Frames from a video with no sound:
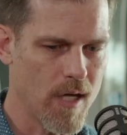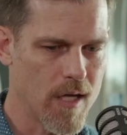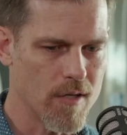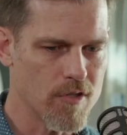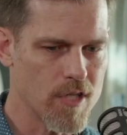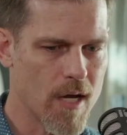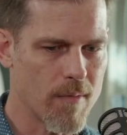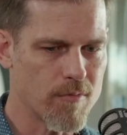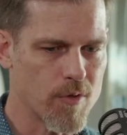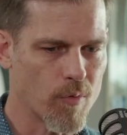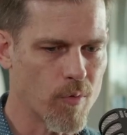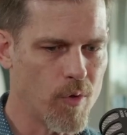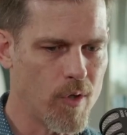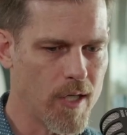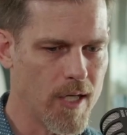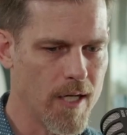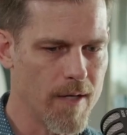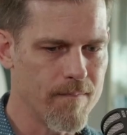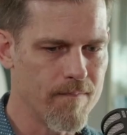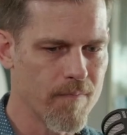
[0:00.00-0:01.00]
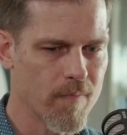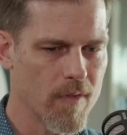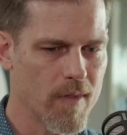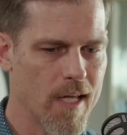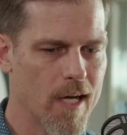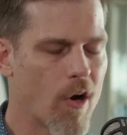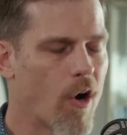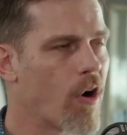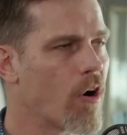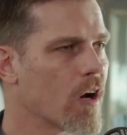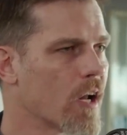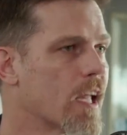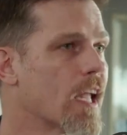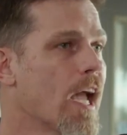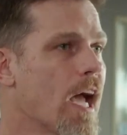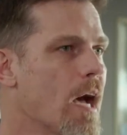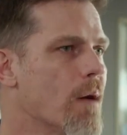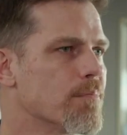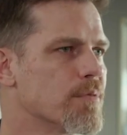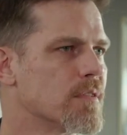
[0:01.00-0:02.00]
chapter 1, there are
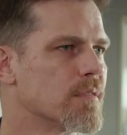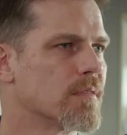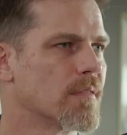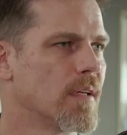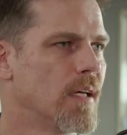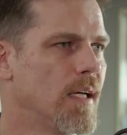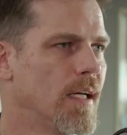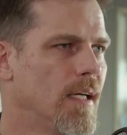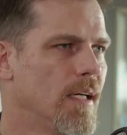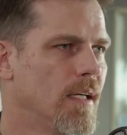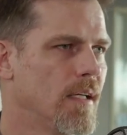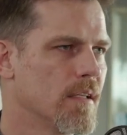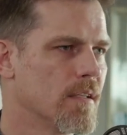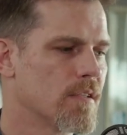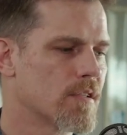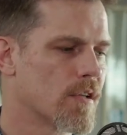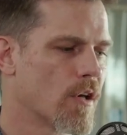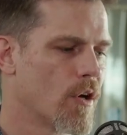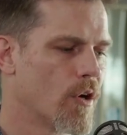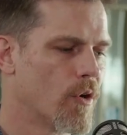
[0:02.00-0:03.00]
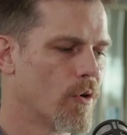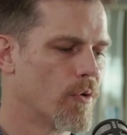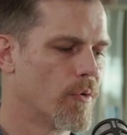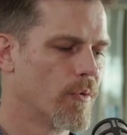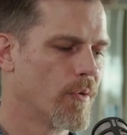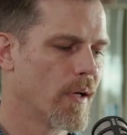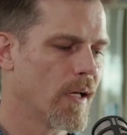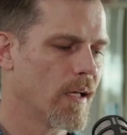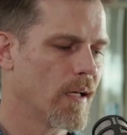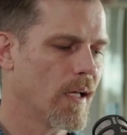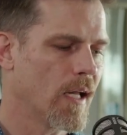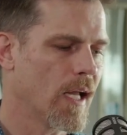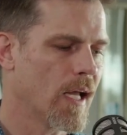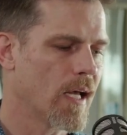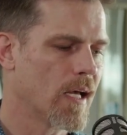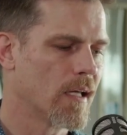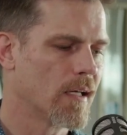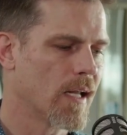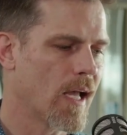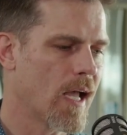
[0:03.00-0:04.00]
gaps. So,
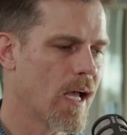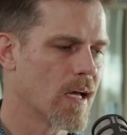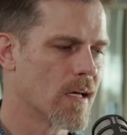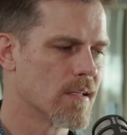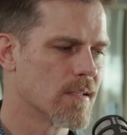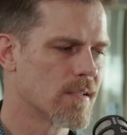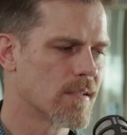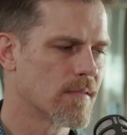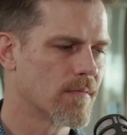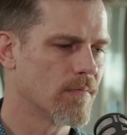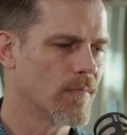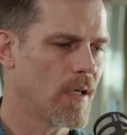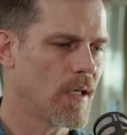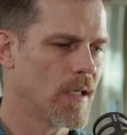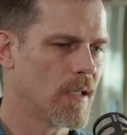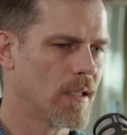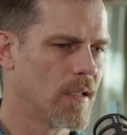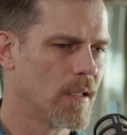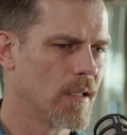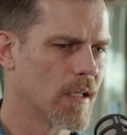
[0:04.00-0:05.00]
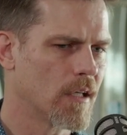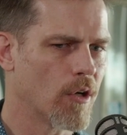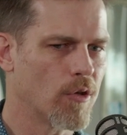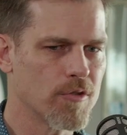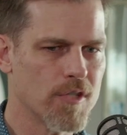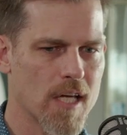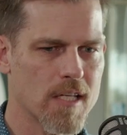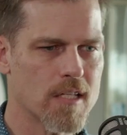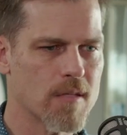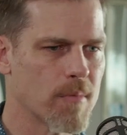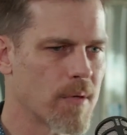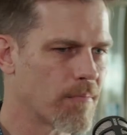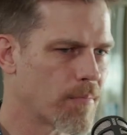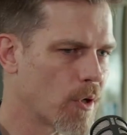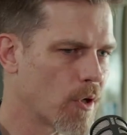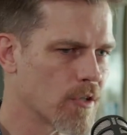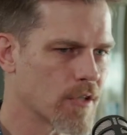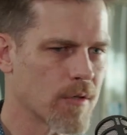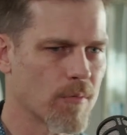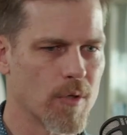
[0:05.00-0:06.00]
and as an Old Testament
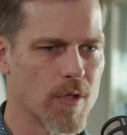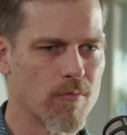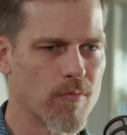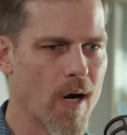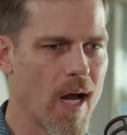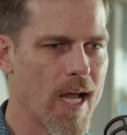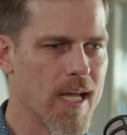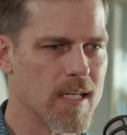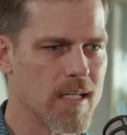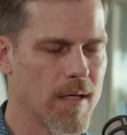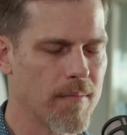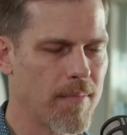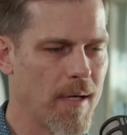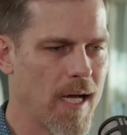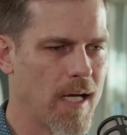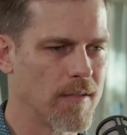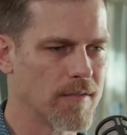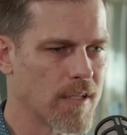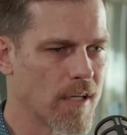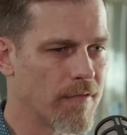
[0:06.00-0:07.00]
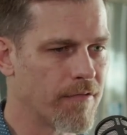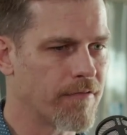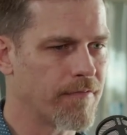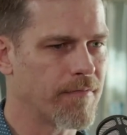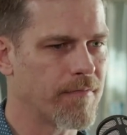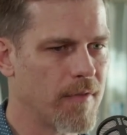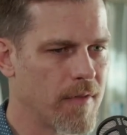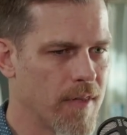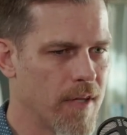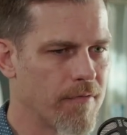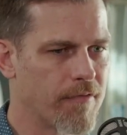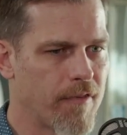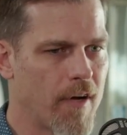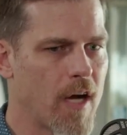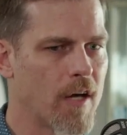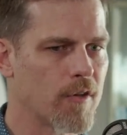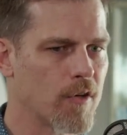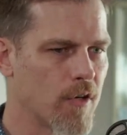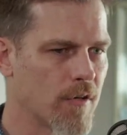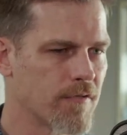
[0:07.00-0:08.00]
person would write about the
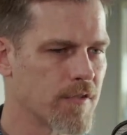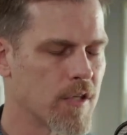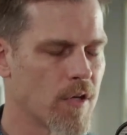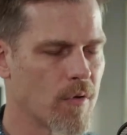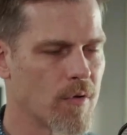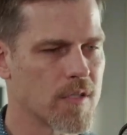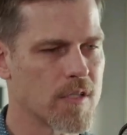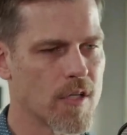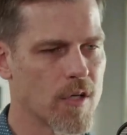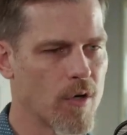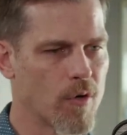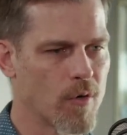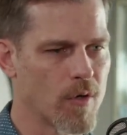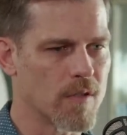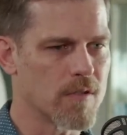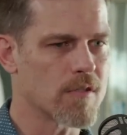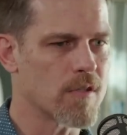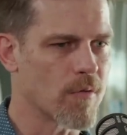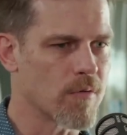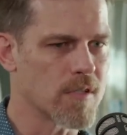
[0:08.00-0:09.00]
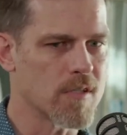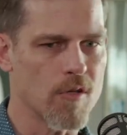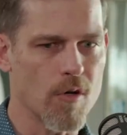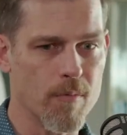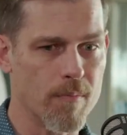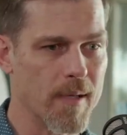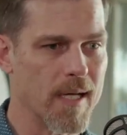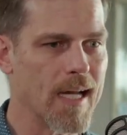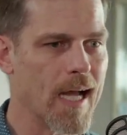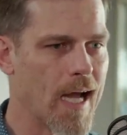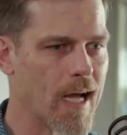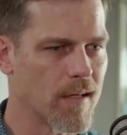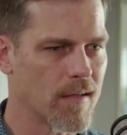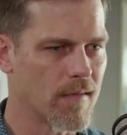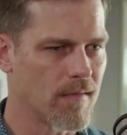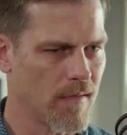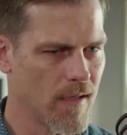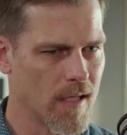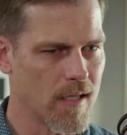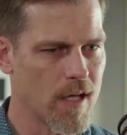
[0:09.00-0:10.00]
father of so-and-so, or so-and-so begot
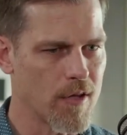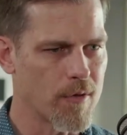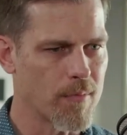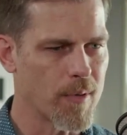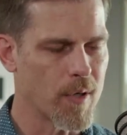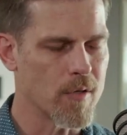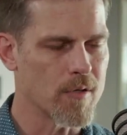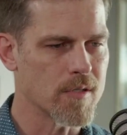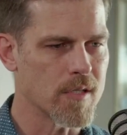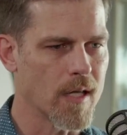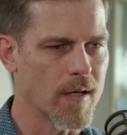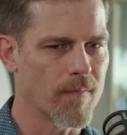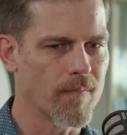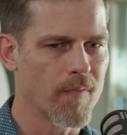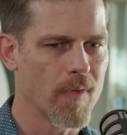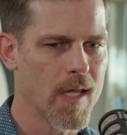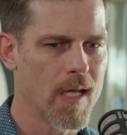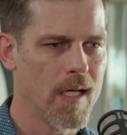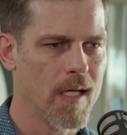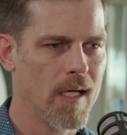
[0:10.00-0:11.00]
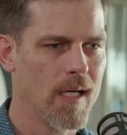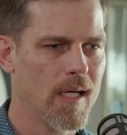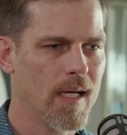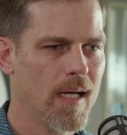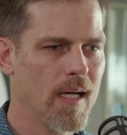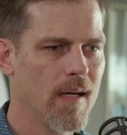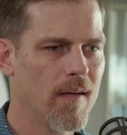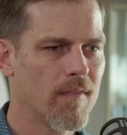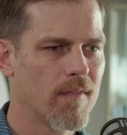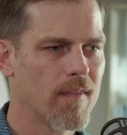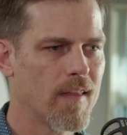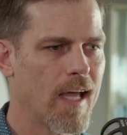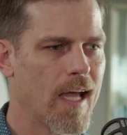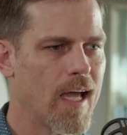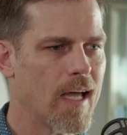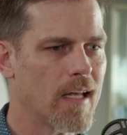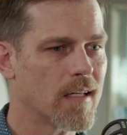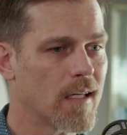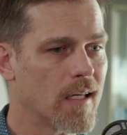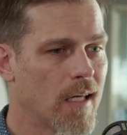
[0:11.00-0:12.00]
another person,
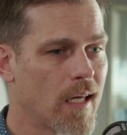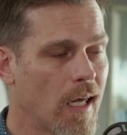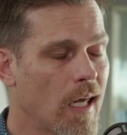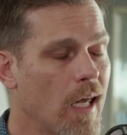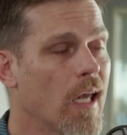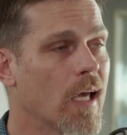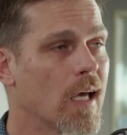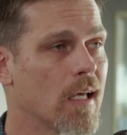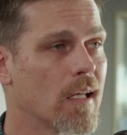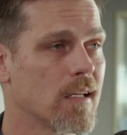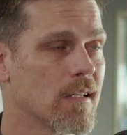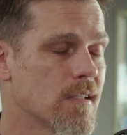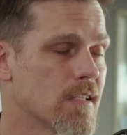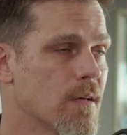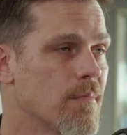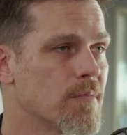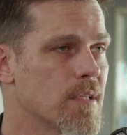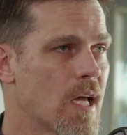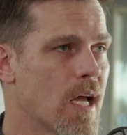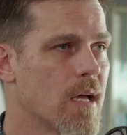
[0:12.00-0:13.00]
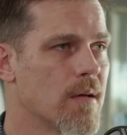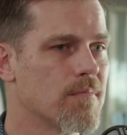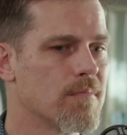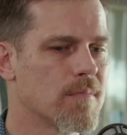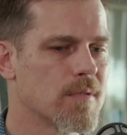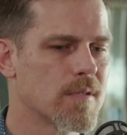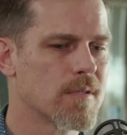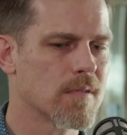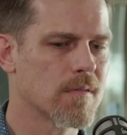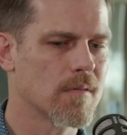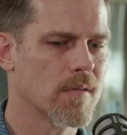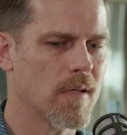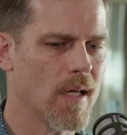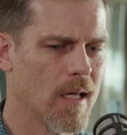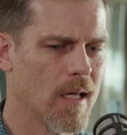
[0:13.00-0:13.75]
that can and sometimes